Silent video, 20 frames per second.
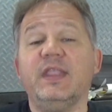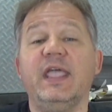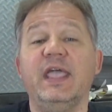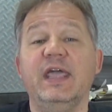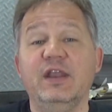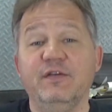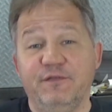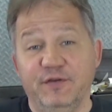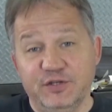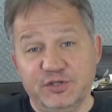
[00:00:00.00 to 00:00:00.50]

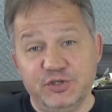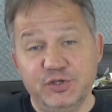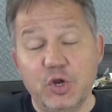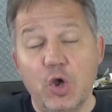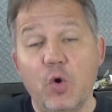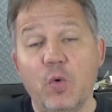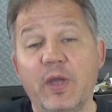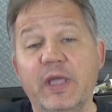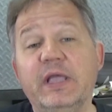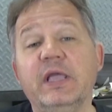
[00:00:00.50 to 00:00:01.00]
and if it's
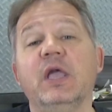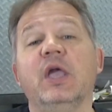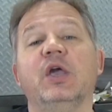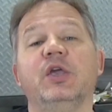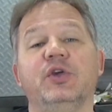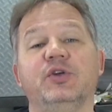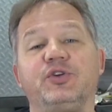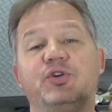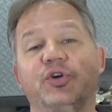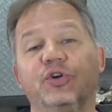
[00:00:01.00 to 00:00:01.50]
snowing,
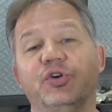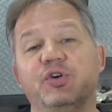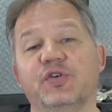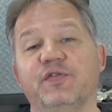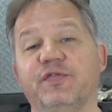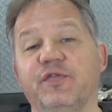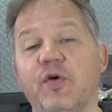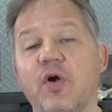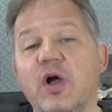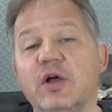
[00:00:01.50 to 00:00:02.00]
you turn your
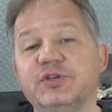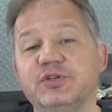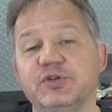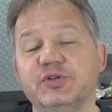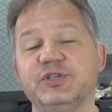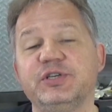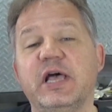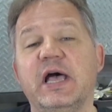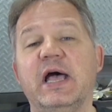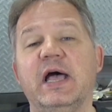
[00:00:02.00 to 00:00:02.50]

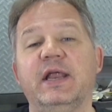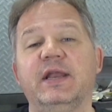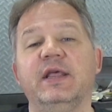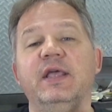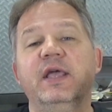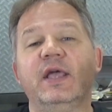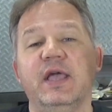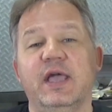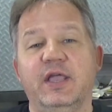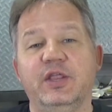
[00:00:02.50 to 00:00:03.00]
defrosters on
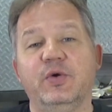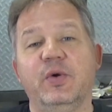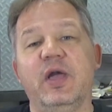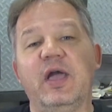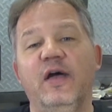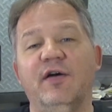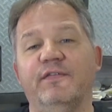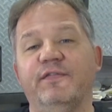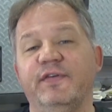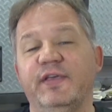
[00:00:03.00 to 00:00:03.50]
and you
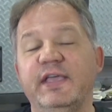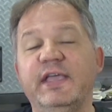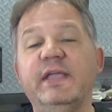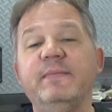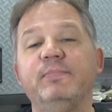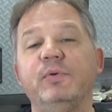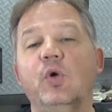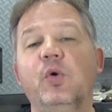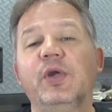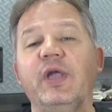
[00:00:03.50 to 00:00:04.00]
have
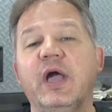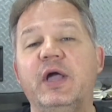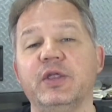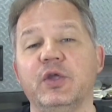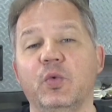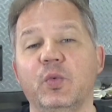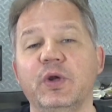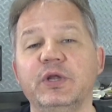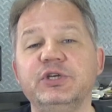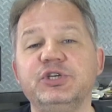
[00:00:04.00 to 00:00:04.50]
heat blowing on
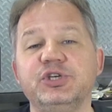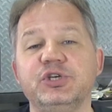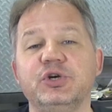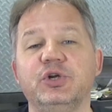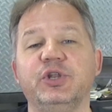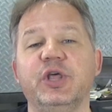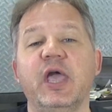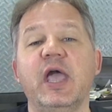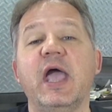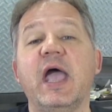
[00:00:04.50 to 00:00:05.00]
your
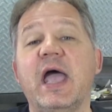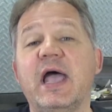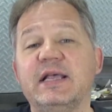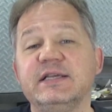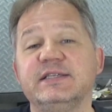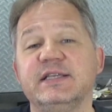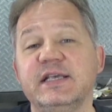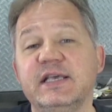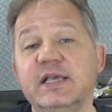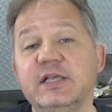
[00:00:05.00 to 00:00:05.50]
windshield.
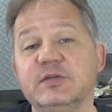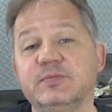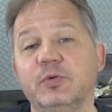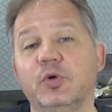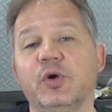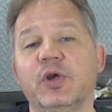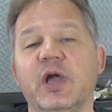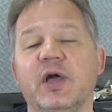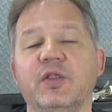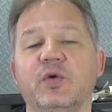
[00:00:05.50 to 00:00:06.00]
As the heat's
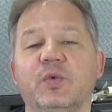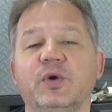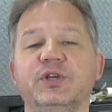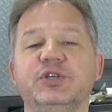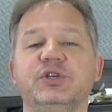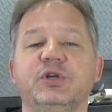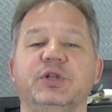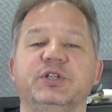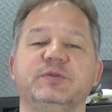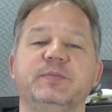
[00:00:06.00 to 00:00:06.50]
blowing on the
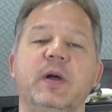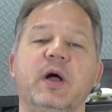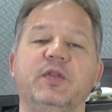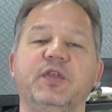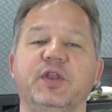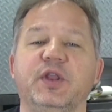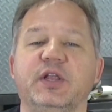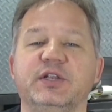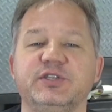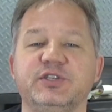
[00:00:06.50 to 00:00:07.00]
windshield, it's
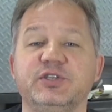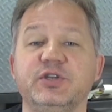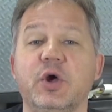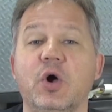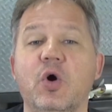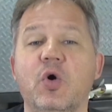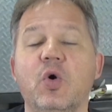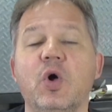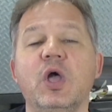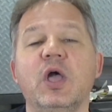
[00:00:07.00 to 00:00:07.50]
melting that
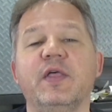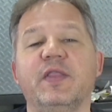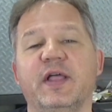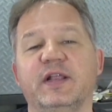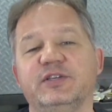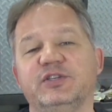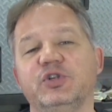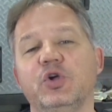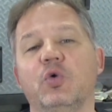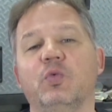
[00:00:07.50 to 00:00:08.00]
snow
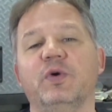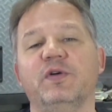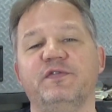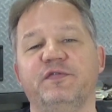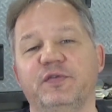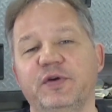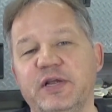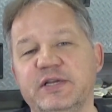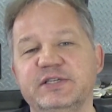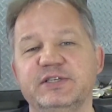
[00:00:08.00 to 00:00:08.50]

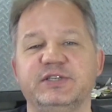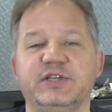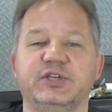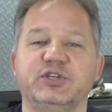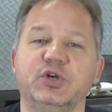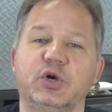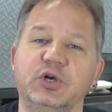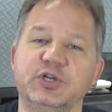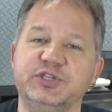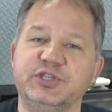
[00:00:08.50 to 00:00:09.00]
refreezes, it
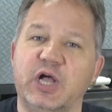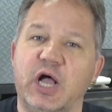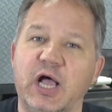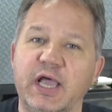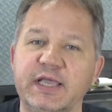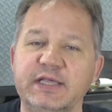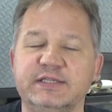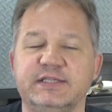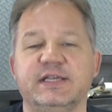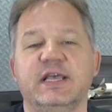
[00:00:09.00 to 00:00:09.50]
turns to
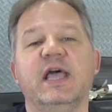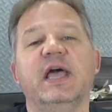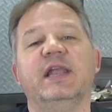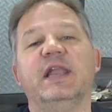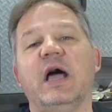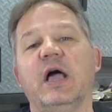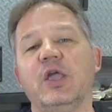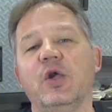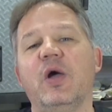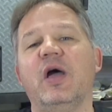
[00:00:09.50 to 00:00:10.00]
ice.
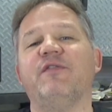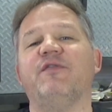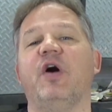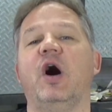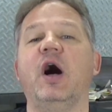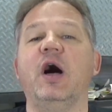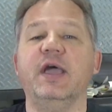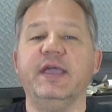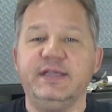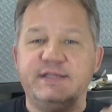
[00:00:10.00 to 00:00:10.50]
Now you have
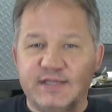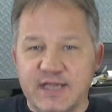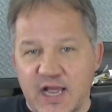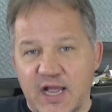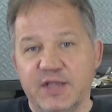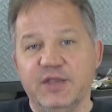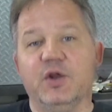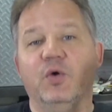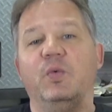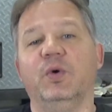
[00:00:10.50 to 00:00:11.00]
ice
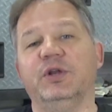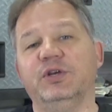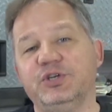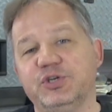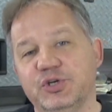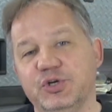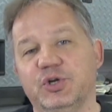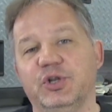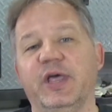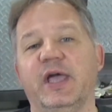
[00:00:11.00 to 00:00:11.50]
on your
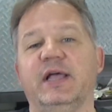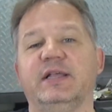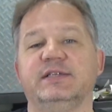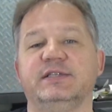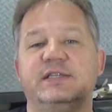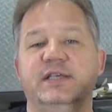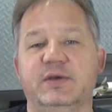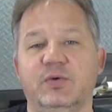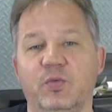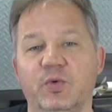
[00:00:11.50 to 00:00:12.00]
windshield as
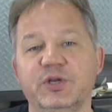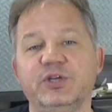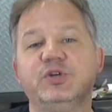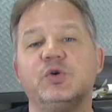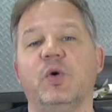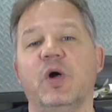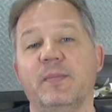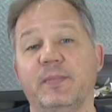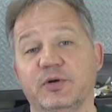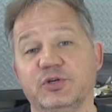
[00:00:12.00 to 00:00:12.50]
the
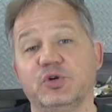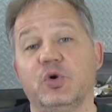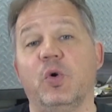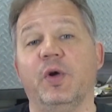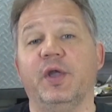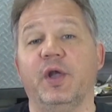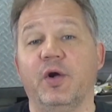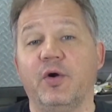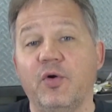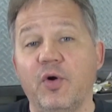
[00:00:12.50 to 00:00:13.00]
windshield wiper's
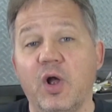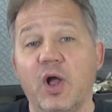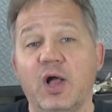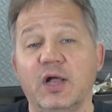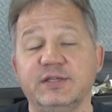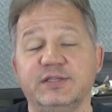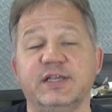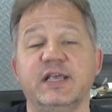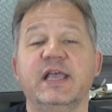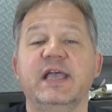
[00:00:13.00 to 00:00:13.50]
going
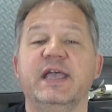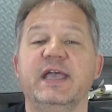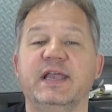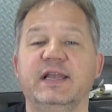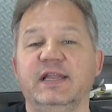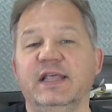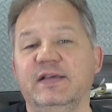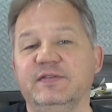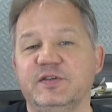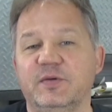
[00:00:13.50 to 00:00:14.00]
across, it
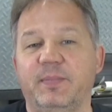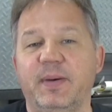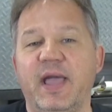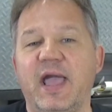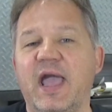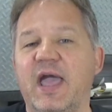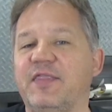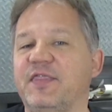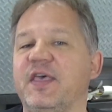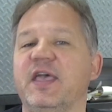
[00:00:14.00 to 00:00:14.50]
leaves a
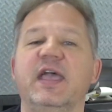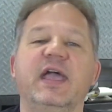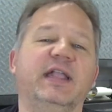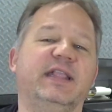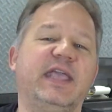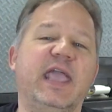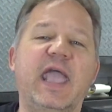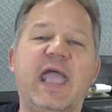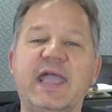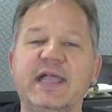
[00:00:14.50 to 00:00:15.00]
path,
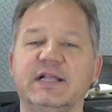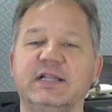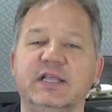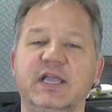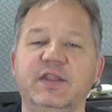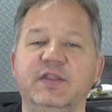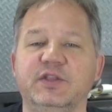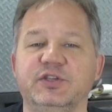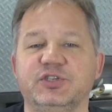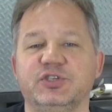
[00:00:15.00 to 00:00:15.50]
it can't
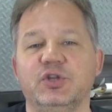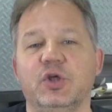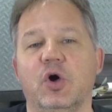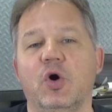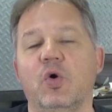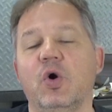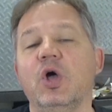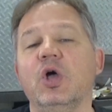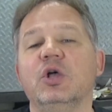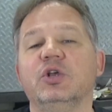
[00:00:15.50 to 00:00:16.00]
clean the
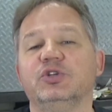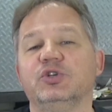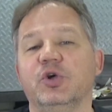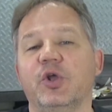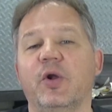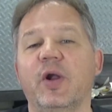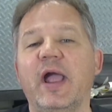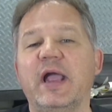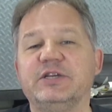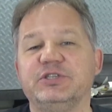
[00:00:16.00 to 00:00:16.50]
snow. So
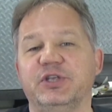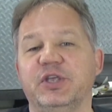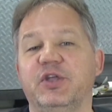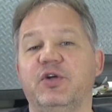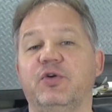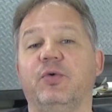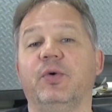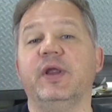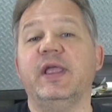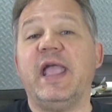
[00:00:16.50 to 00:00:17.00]
you're actually
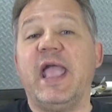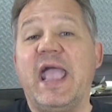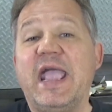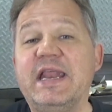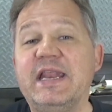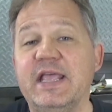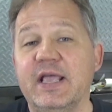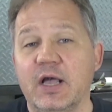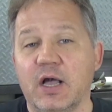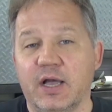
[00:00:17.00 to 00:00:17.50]

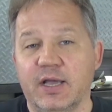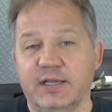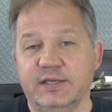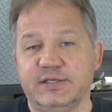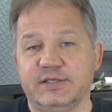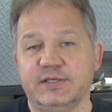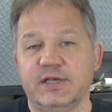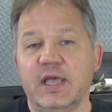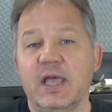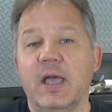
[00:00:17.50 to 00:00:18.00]
creating
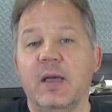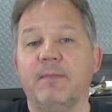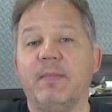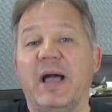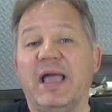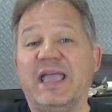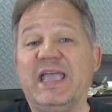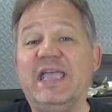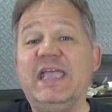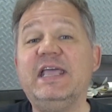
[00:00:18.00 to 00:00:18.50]
ice
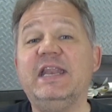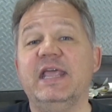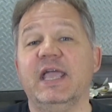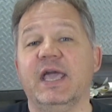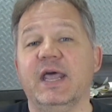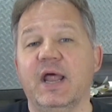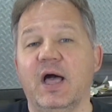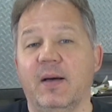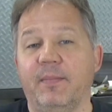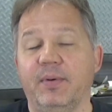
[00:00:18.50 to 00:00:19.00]
by heating
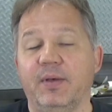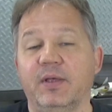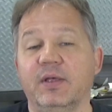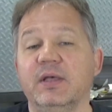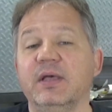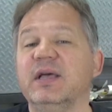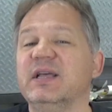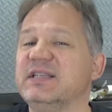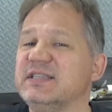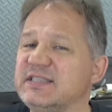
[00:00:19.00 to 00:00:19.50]
it up.
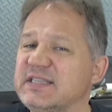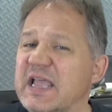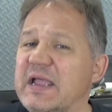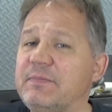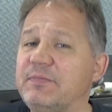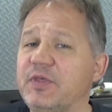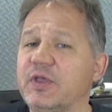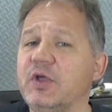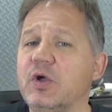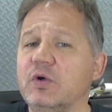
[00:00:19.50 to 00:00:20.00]
Same
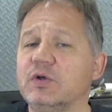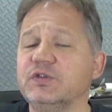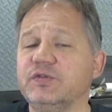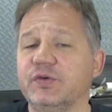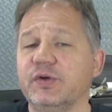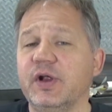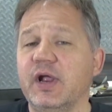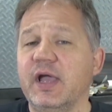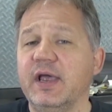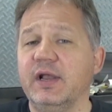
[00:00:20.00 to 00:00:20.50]
thing goes
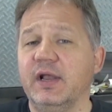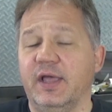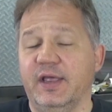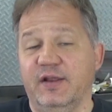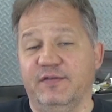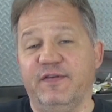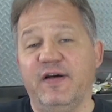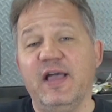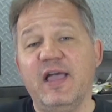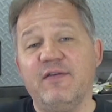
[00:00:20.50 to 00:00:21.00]
for your headlight.
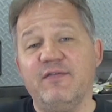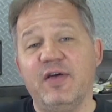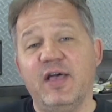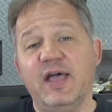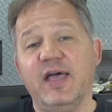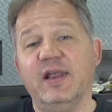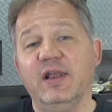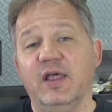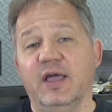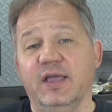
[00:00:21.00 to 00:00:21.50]
If I have a
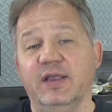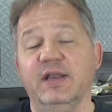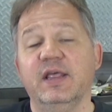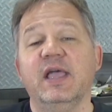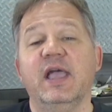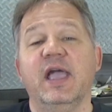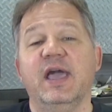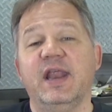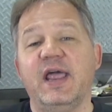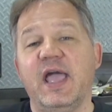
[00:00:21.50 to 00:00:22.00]
headlight
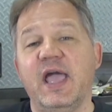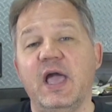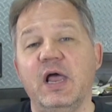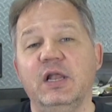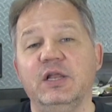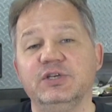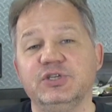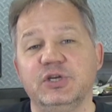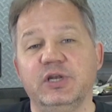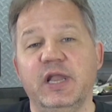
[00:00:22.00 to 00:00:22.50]
and a
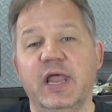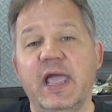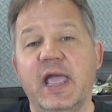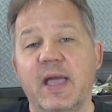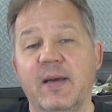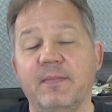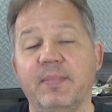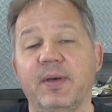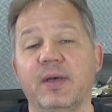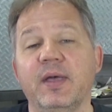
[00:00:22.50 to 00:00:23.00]
halogen
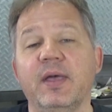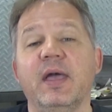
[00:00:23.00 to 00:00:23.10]
lamp